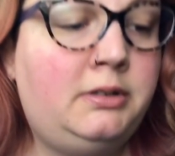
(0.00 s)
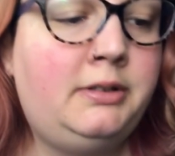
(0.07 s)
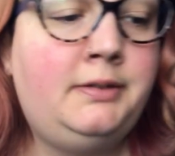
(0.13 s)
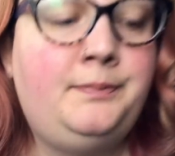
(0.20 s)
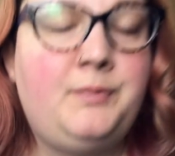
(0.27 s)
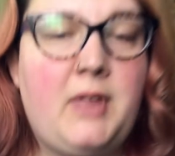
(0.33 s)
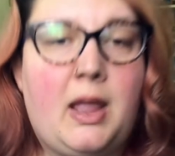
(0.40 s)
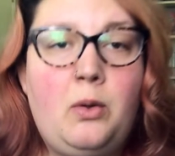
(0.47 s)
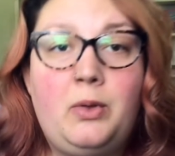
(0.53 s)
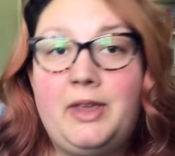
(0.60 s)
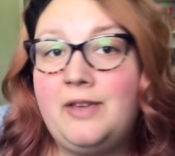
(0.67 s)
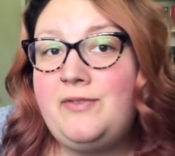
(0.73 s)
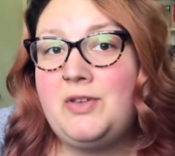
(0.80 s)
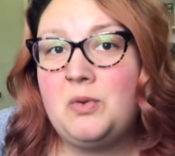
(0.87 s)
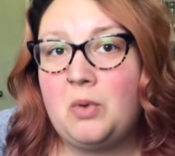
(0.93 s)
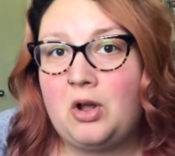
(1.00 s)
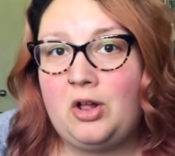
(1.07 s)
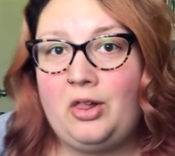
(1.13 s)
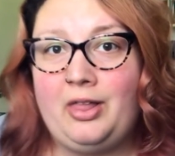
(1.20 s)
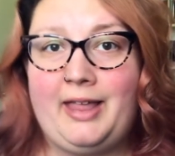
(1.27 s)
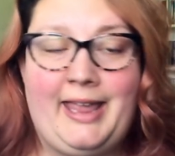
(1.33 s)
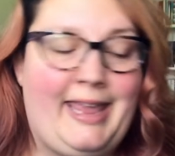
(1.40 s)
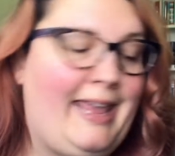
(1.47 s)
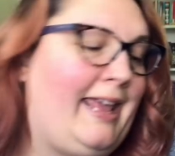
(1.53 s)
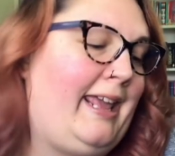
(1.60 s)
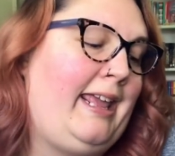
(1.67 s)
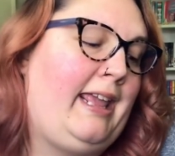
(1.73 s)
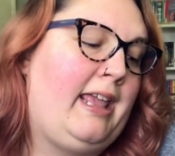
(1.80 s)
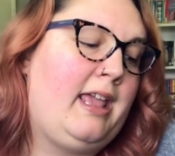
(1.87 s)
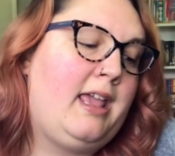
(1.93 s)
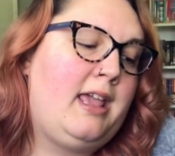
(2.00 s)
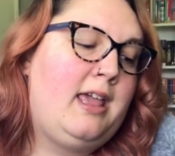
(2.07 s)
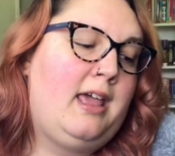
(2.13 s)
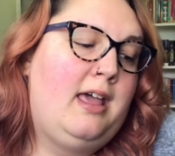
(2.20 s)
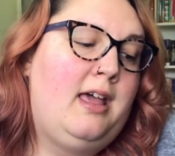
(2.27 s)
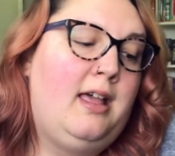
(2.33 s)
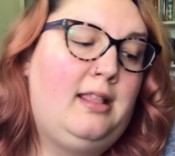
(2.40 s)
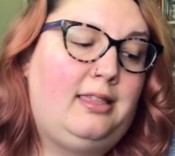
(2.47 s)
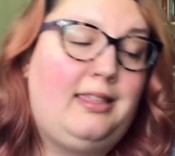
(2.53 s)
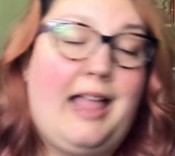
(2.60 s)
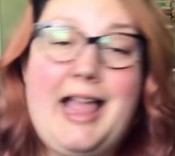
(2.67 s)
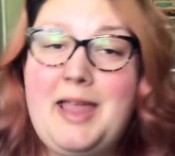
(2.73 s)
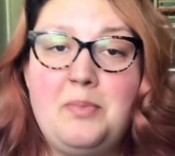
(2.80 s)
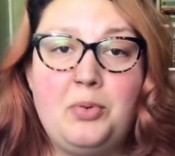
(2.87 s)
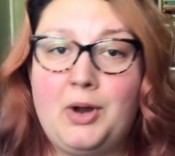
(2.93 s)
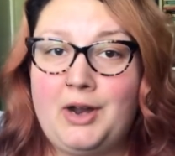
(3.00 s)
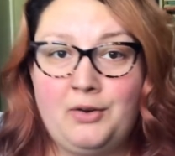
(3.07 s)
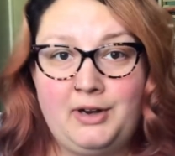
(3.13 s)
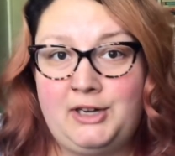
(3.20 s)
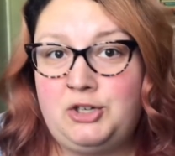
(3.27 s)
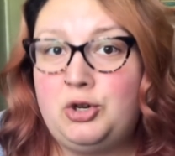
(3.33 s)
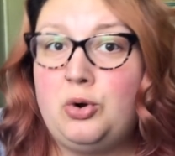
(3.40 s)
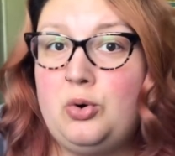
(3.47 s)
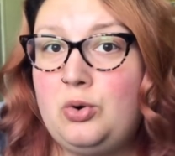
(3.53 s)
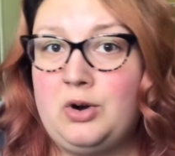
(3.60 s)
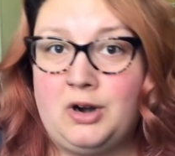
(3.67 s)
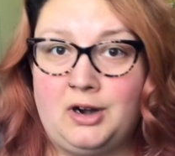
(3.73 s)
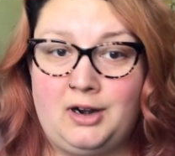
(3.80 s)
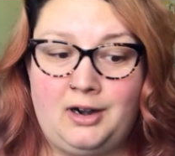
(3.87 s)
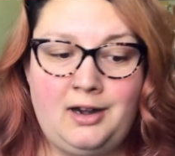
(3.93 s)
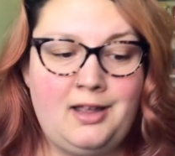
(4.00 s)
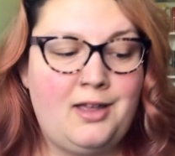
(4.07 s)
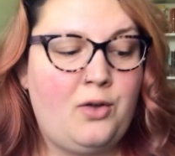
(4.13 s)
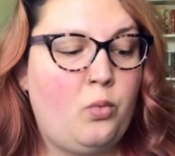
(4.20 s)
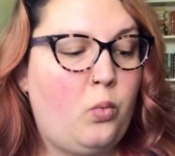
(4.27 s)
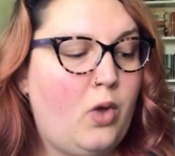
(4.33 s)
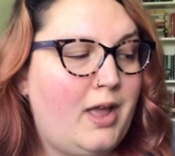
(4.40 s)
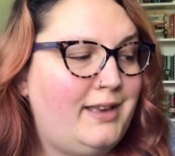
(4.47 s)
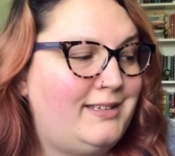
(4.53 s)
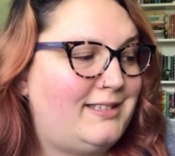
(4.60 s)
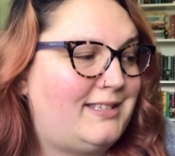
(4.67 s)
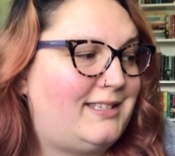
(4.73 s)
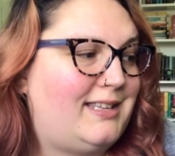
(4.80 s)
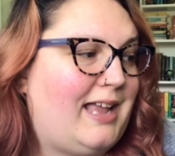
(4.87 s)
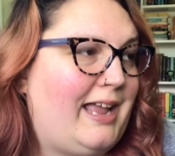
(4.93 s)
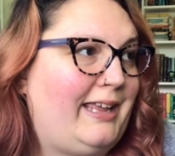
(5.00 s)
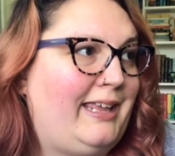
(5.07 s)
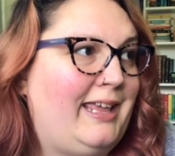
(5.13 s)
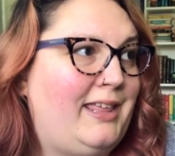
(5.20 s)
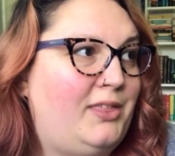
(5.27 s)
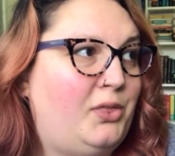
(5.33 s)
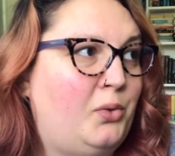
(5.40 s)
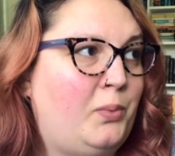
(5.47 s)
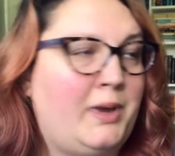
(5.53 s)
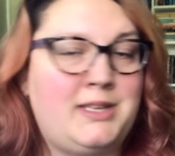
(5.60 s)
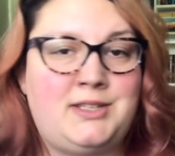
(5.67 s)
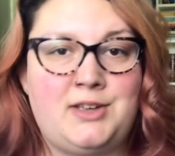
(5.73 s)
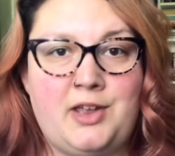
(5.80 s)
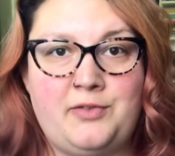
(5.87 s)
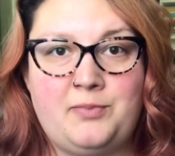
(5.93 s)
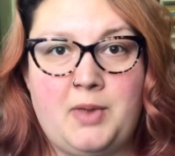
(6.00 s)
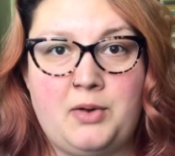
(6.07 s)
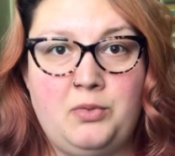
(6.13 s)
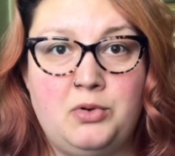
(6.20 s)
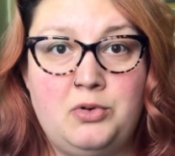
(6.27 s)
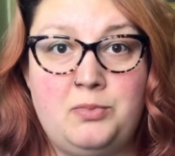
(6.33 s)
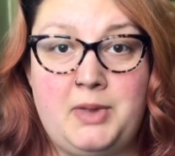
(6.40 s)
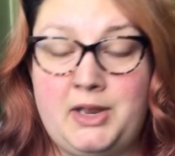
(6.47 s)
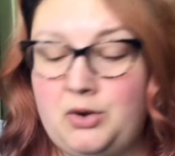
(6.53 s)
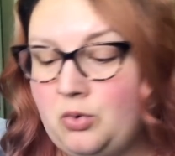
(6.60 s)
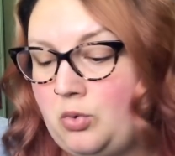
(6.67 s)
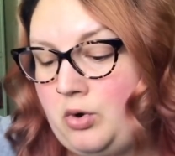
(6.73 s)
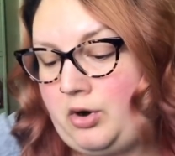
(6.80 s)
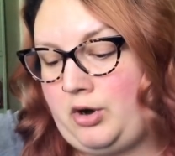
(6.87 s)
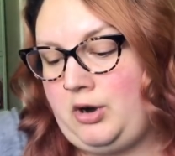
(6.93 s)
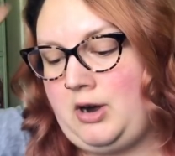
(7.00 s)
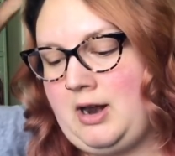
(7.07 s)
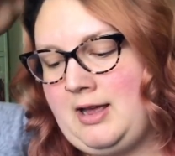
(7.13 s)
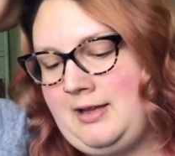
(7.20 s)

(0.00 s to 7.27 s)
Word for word: I will give you all a library tour once I get the rest of my room in order.